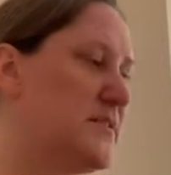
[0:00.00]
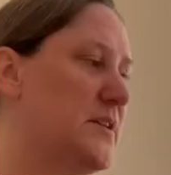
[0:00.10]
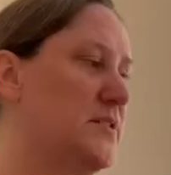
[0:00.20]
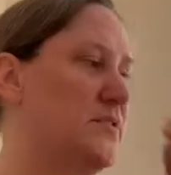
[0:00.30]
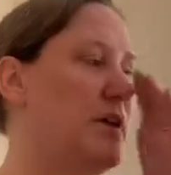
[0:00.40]

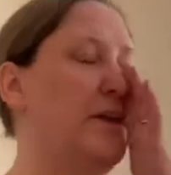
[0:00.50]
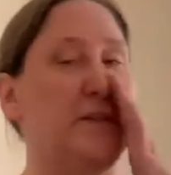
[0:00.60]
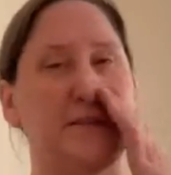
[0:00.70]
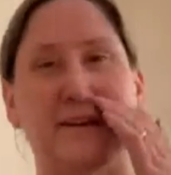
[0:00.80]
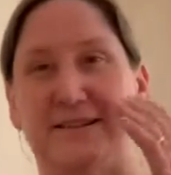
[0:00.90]
So
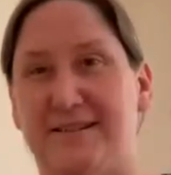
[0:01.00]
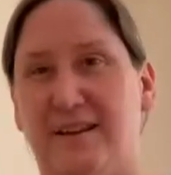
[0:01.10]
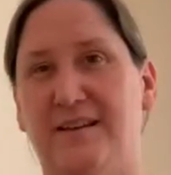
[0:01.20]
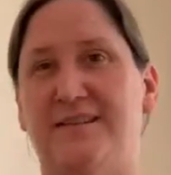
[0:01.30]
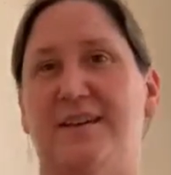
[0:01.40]
another
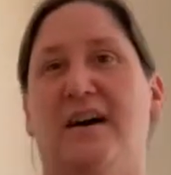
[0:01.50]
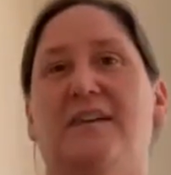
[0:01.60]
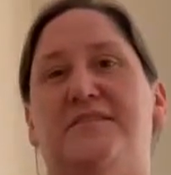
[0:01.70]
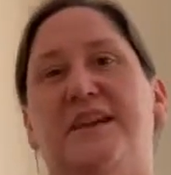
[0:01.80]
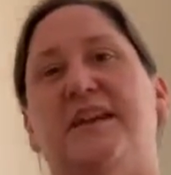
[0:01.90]
exercise that
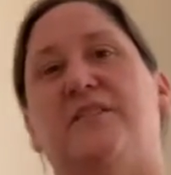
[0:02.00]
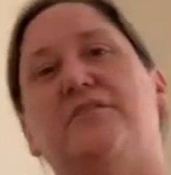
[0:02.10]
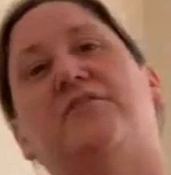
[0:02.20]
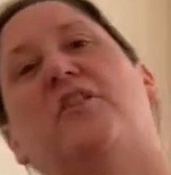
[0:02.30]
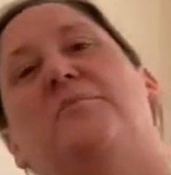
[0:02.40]
I've
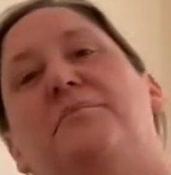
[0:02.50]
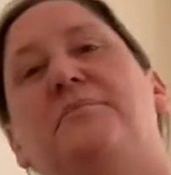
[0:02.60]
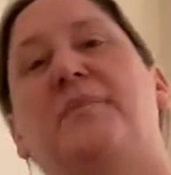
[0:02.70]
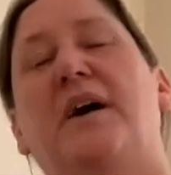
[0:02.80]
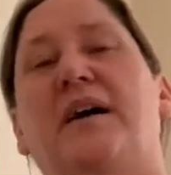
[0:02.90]
taken from
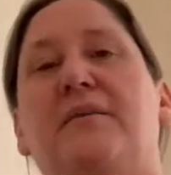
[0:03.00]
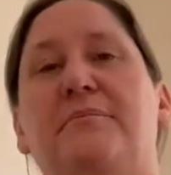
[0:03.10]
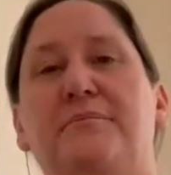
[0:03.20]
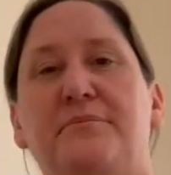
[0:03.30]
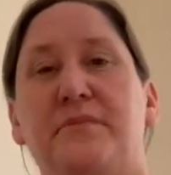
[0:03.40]

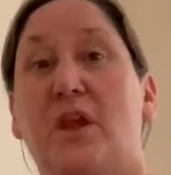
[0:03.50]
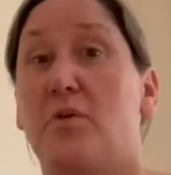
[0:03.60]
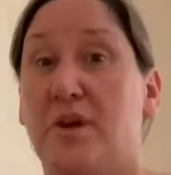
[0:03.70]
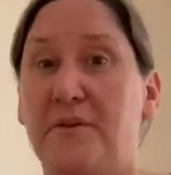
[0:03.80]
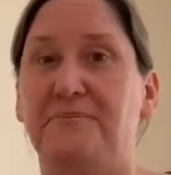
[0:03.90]

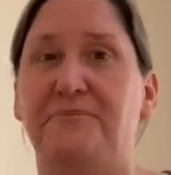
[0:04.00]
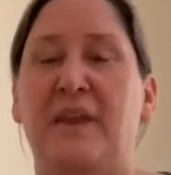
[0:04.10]
yoga,